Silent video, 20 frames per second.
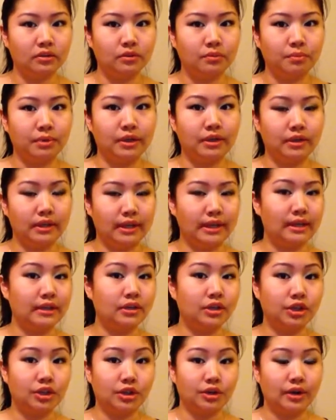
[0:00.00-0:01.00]
put heat
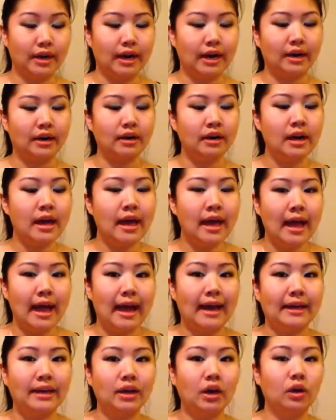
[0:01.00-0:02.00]
to your hair,
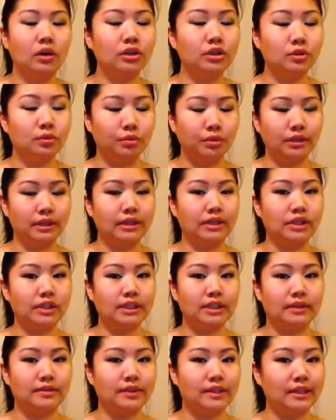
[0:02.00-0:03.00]
and it also really just gives